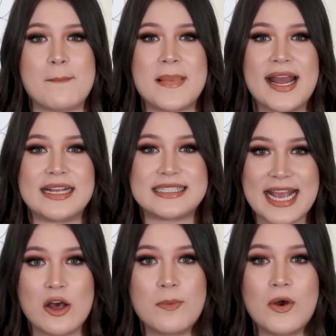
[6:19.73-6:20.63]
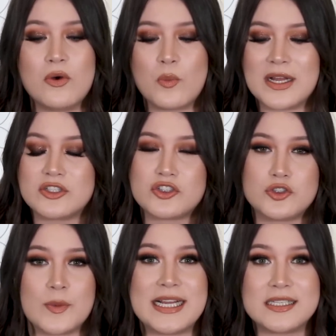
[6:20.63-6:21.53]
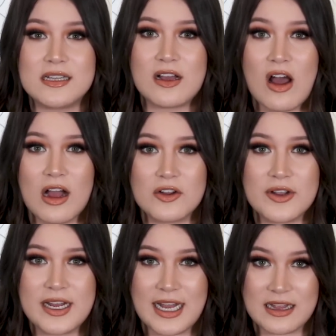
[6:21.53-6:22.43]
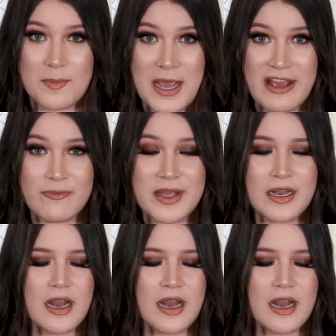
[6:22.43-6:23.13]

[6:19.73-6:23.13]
My tailbone went straight to the concrete, like the pavement.